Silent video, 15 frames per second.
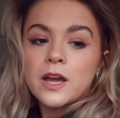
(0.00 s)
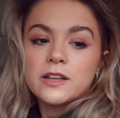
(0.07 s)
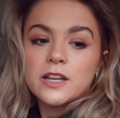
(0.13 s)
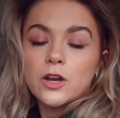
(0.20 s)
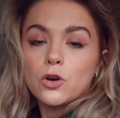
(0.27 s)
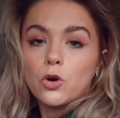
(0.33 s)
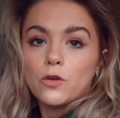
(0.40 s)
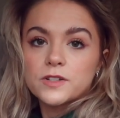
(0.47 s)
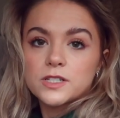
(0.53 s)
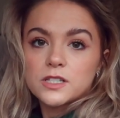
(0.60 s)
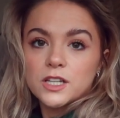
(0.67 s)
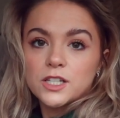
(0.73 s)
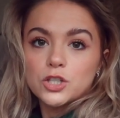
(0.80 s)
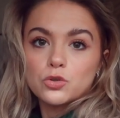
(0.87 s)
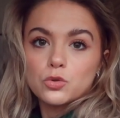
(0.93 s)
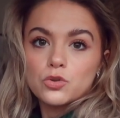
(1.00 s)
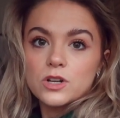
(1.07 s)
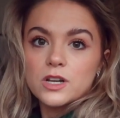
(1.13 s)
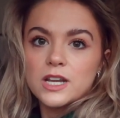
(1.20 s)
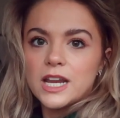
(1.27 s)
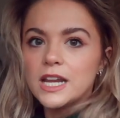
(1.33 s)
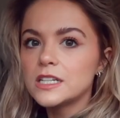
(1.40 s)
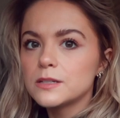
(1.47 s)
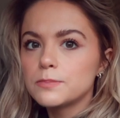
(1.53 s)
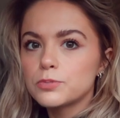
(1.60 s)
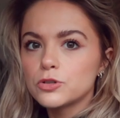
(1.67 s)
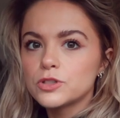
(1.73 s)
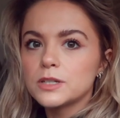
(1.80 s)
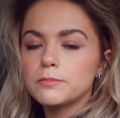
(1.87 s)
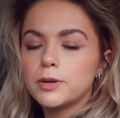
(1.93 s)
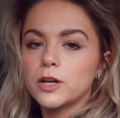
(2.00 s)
Now obviously you don't need protein